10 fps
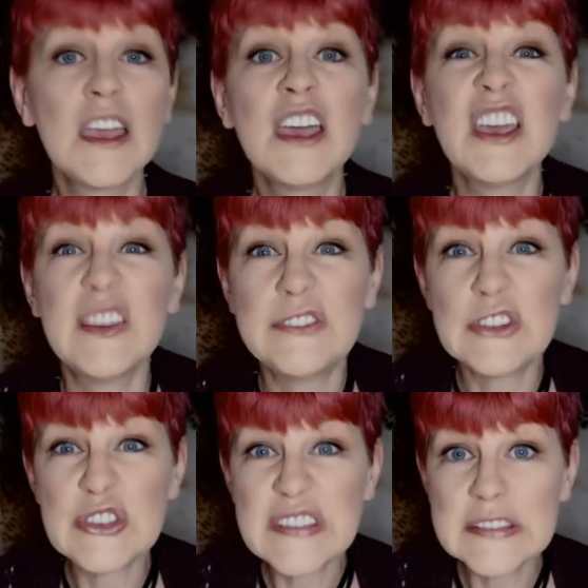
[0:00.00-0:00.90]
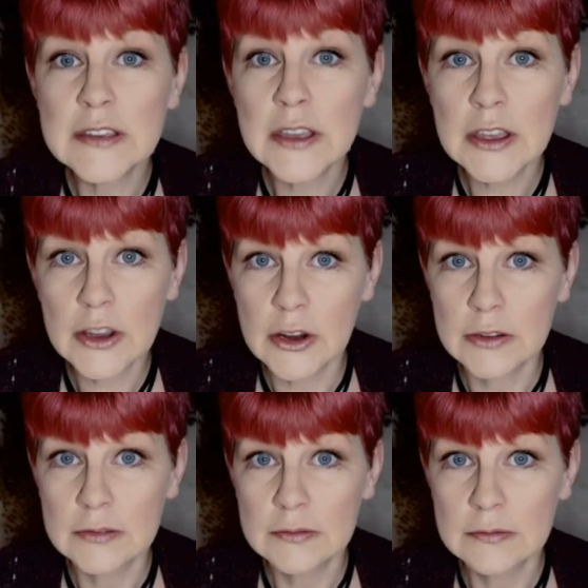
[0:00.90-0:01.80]
If you're still here
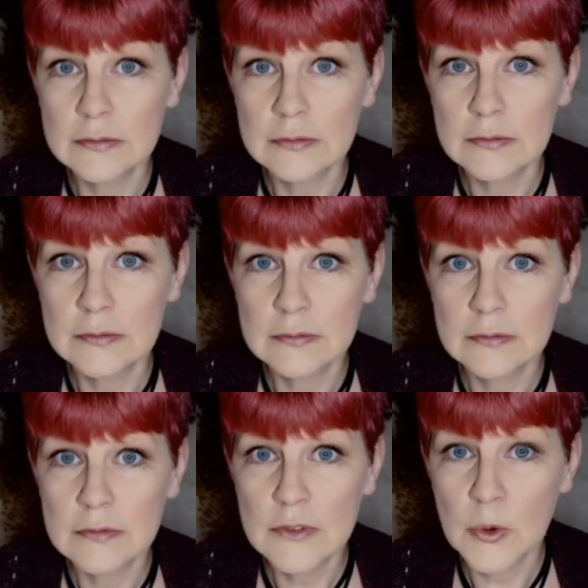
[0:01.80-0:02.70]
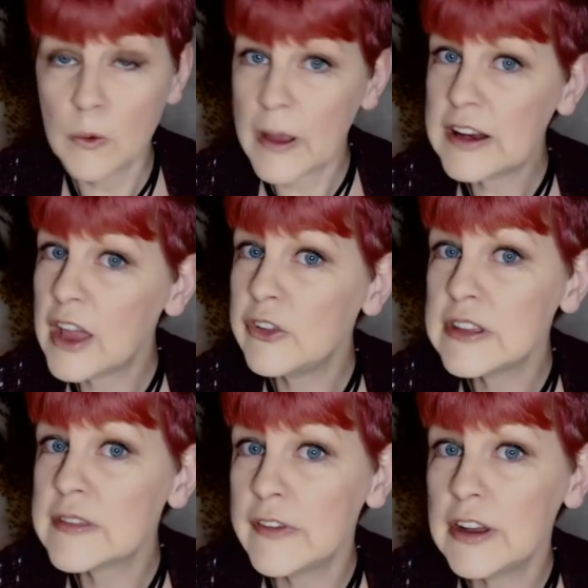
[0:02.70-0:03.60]
right now in
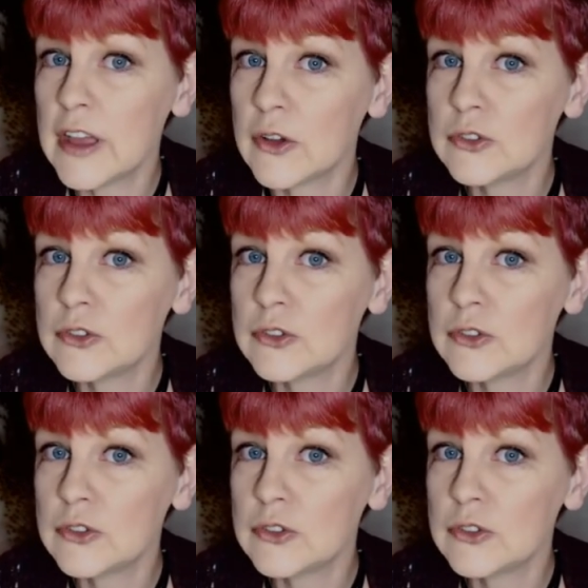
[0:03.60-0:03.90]
this video,